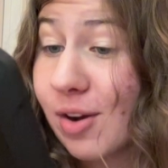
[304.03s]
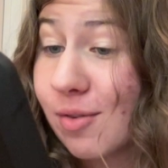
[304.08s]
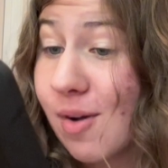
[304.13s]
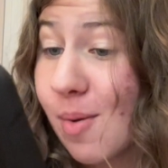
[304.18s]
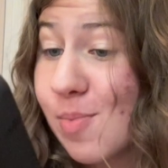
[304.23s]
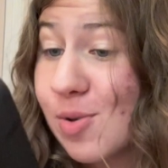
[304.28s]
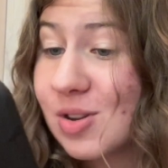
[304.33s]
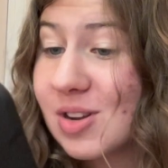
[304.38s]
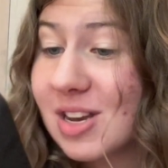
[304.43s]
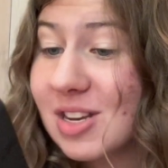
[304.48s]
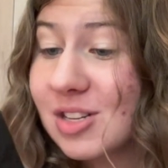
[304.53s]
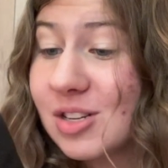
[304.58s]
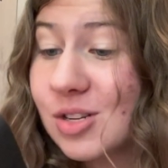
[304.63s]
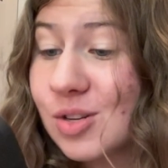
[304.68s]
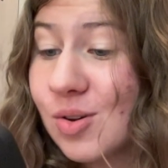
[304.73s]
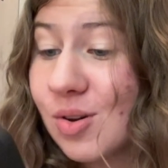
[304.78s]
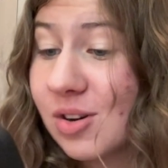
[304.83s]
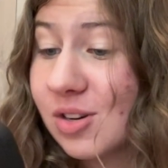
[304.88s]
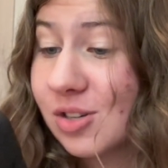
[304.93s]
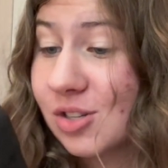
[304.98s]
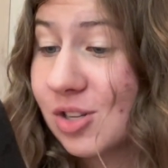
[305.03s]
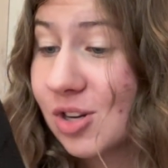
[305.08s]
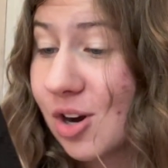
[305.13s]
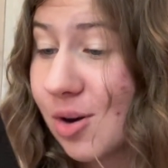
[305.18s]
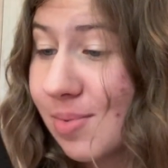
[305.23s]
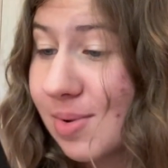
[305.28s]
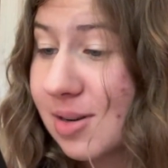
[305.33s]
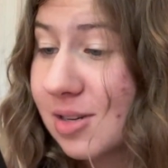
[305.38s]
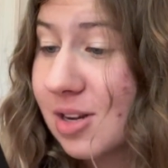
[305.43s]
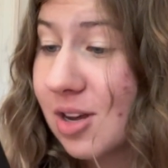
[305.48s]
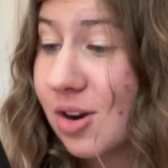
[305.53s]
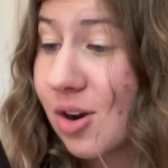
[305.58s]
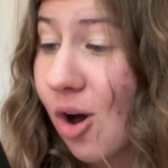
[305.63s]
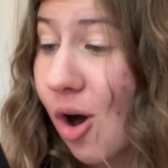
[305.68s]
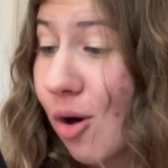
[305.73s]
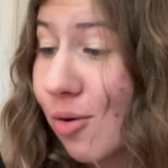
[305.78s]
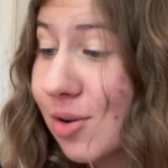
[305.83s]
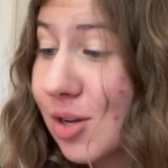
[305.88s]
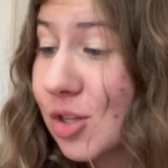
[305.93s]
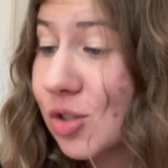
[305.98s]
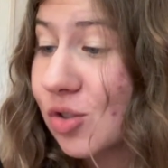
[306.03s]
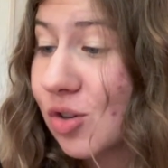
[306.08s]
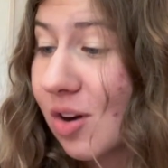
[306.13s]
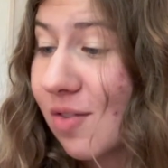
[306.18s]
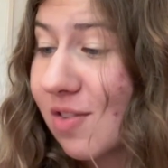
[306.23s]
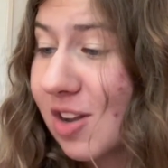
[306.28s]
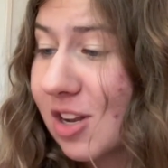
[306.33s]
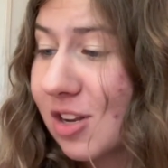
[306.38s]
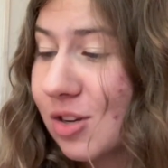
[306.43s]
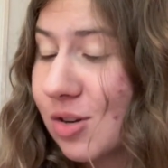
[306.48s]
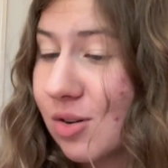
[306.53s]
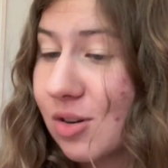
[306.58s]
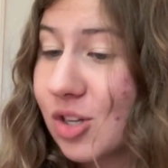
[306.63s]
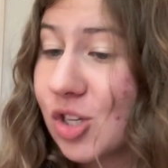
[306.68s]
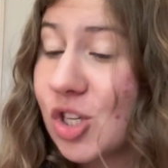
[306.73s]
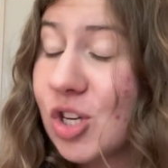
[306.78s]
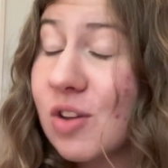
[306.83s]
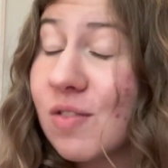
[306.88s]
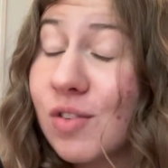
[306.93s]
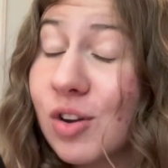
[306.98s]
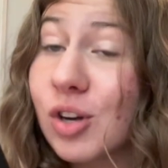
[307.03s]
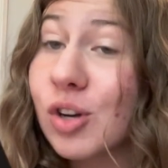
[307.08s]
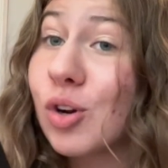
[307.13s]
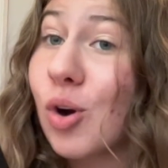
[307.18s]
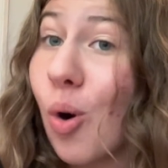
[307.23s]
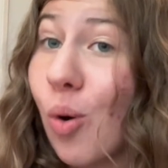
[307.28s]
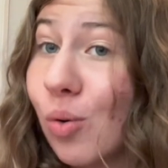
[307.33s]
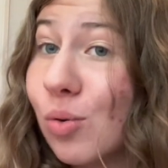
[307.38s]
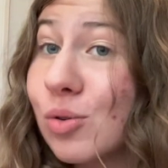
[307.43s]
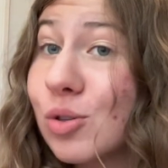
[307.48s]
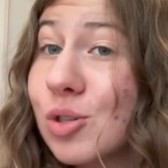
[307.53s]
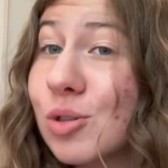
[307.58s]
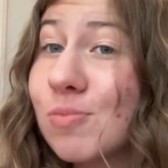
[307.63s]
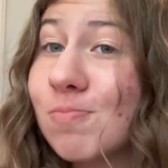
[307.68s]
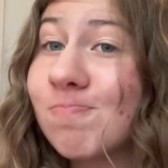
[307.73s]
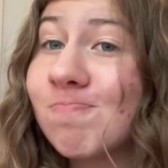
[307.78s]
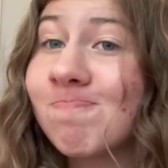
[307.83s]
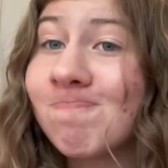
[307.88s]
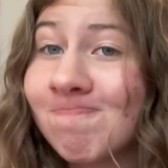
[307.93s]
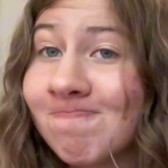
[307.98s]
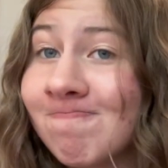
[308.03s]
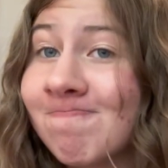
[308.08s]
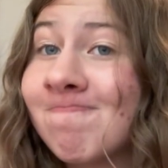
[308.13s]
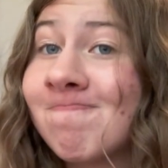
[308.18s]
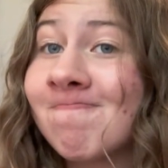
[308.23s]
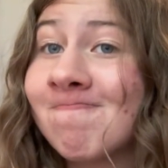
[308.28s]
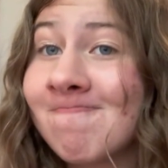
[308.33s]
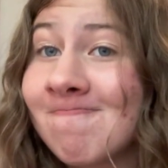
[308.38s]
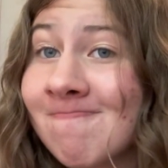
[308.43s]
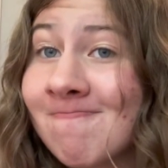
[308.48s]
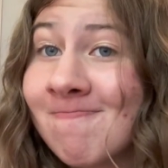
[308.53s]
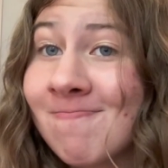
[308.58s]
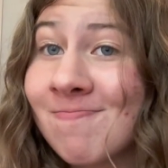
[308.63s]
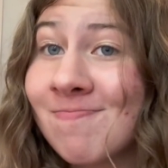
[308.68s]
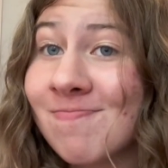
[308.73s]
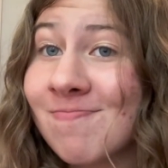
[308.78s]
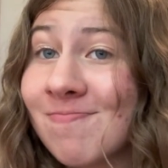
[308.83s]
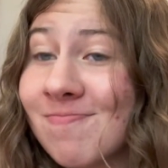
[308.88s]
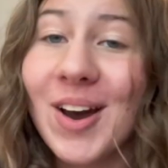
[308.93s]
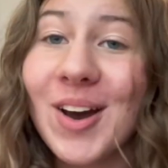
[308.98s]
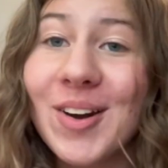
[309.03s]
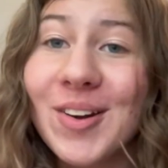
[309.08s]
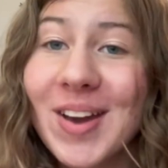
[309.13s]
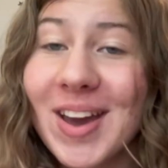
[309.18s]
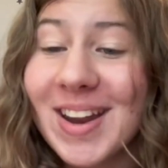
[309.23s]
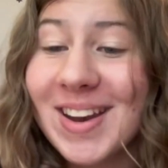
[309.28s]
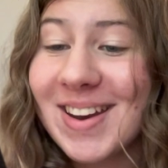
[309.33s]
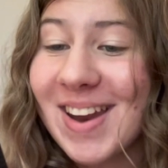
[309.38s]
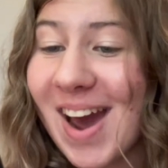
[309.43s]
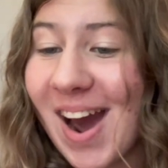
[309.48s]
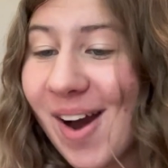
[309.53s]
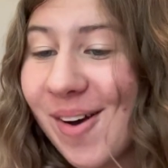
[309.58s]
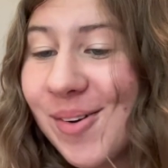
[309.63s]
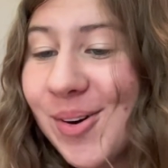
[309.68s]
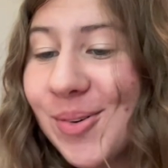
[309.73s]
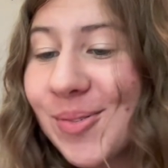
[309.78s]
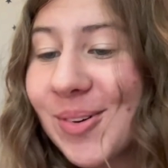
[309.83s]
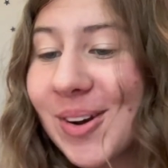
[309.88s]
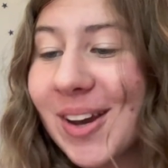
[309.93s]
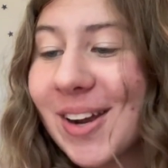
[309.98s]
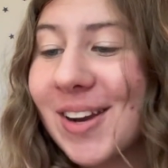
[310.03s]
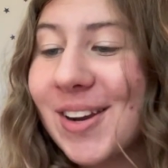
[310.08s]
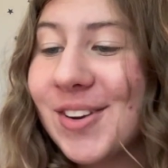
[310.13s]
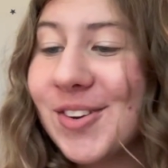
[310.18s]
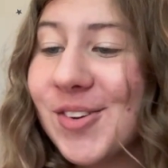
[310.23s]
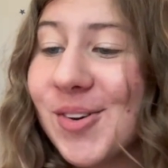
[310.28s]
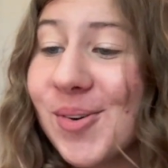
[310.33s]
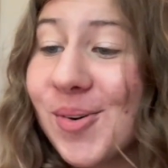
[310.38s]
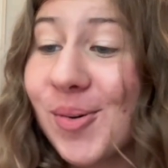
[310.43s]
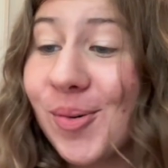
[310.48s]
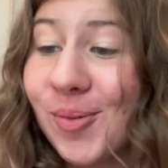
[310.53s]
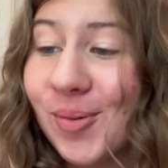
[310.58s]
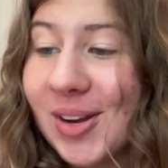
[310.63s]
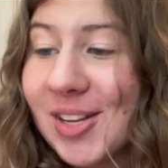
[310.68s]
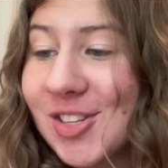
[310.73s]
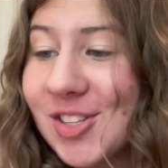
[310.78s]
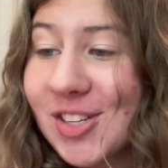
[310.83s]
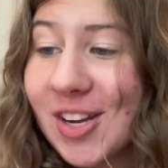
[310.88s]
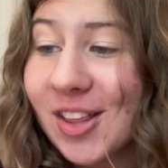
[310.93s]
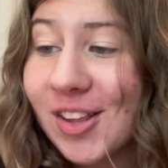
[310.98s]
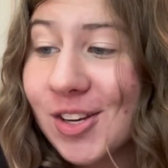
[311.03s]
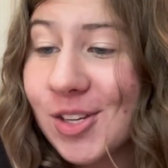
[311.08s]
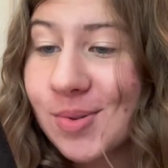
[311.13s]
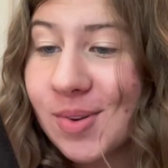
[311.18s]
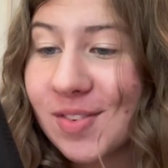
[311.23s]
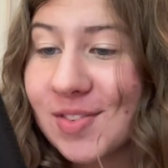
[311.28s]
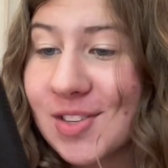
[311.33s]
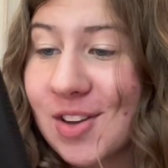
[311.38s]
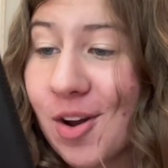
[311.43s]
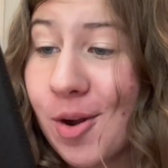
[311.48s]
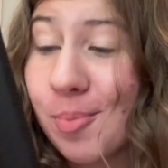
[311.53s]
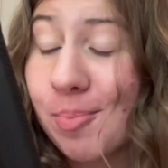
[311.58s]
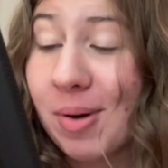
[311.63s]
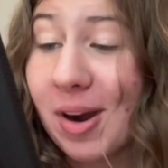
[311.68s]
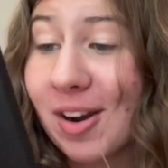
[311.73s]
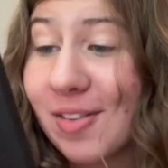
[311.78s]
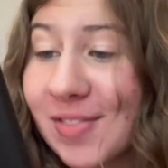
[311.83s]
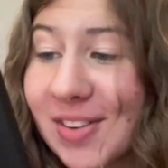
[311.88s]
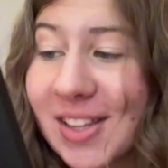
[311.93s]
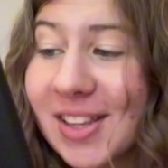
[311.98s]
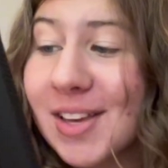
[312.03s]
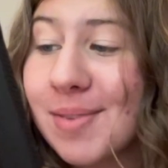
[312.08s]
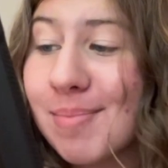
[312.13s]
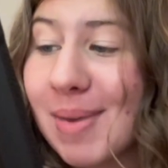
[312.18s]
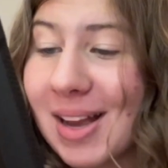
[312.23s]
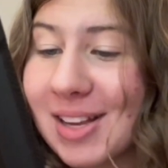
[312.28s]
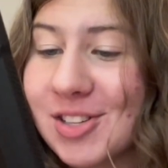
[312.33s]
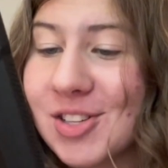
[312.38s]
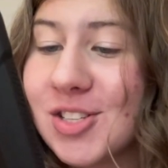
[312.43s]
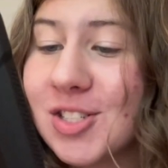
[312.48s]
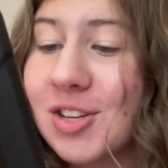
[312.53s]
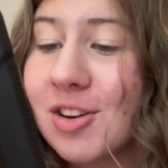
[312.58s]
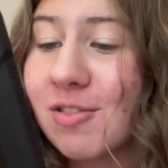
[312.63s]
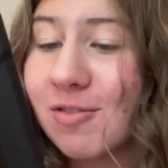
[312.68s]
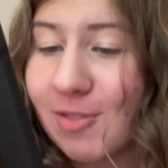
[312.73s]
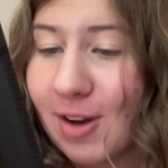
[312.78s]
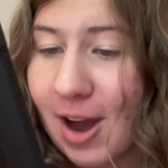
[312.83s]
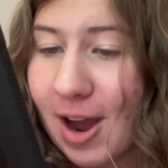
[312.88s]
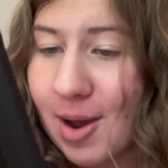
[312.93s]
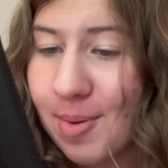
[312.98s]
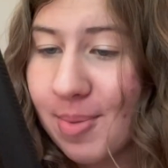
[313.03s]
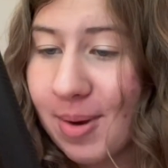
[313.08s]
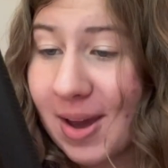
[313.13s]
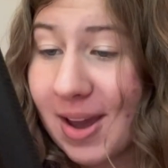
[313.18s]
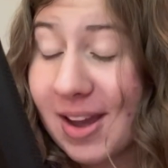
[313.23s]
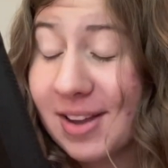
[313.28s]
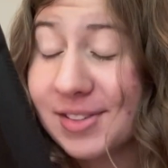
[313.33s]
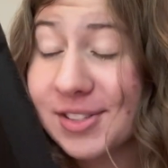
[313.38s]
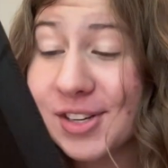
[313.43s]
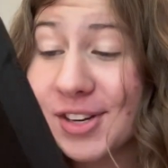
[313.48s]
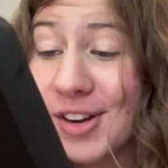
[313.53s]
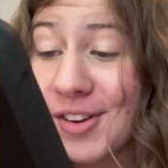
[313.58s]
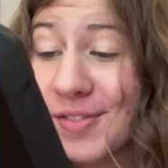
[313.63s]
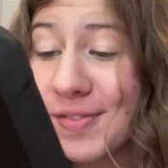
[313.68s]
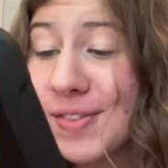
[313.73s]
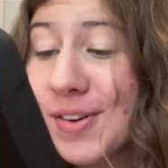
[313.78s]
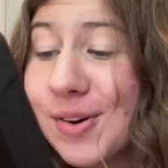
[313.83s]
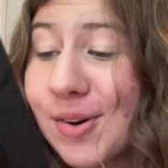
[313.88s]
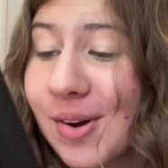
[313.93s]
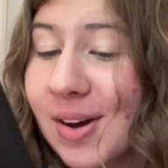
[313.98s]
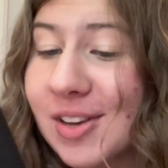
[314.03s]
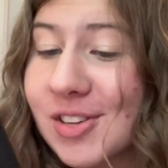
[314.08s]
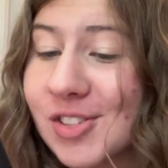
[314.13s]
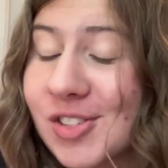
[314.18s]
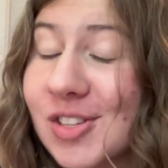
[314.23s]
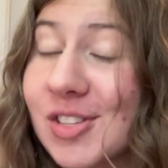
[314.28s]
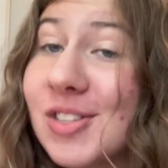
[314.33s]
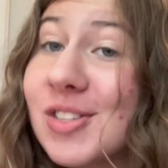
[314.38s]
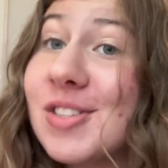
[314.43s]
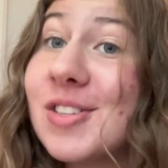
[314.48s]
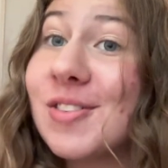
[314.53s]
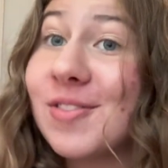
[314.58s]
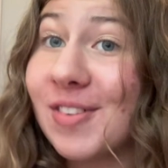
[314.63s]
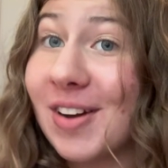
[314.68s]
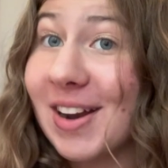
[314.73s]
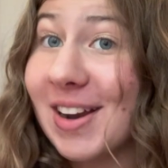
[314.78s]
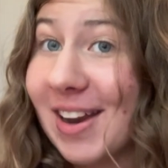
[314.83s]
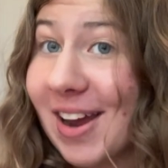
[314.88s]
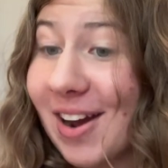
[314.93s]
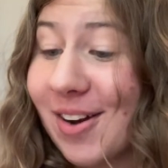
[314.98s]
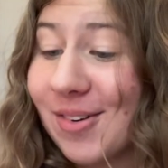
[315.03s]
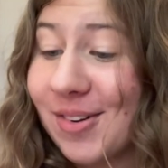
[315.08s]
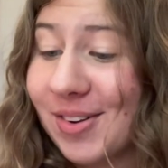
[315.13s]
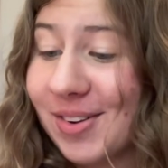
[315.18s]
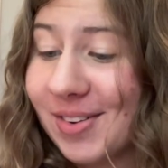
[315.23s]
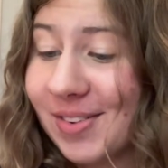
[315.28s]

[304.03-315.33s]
Reputation, you are determined and always driven to achieve your goals. Okay, now we're gonna do, which Taylor Swift song perfectly matches your vibe? Answer a few questions to find out.